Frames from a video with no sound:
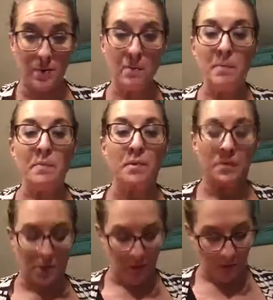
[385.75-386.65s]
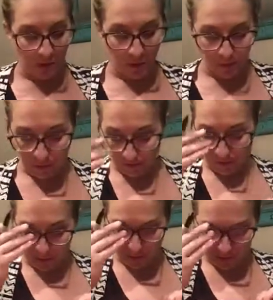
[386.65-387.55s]
So we'll go through,
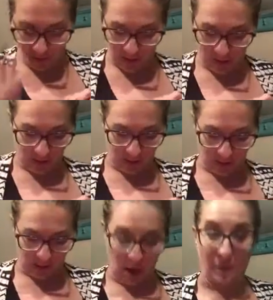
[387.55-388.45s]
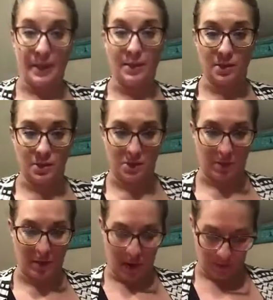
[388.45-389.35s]
and how many digits do we have?
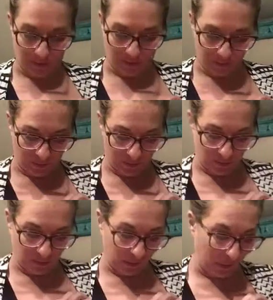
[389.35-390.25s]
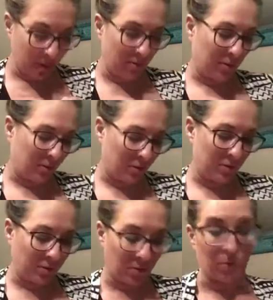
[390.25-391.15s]
We have 1, 2, 3. We have 1, 2,
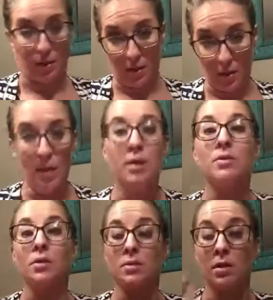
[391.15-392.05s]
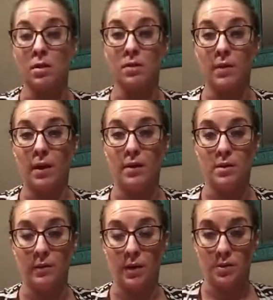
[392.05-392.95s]
3. So let's look at the values of
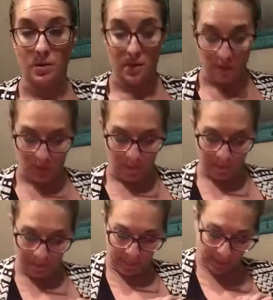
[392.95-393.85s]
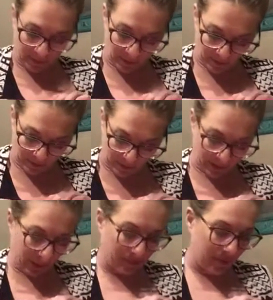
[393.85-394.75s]
each digit. Here's a 6.
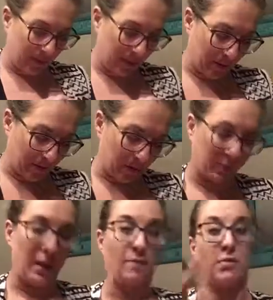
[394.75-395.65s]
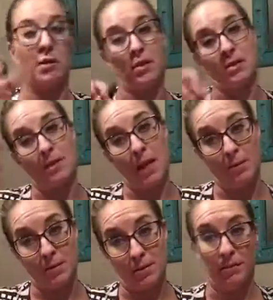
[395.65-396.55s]
Here's a 5. Are they the same or
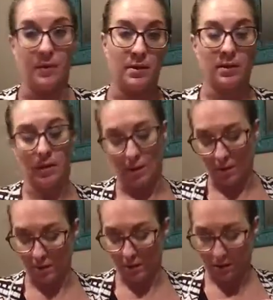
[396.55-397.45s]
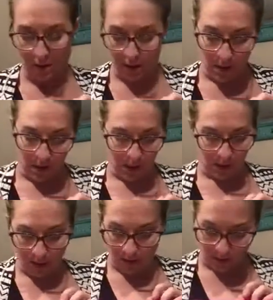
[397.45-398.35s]
different? Okay, great.
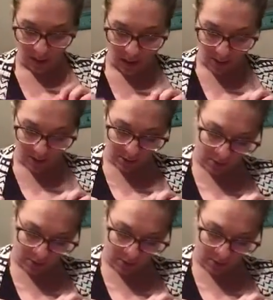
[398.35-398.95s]
So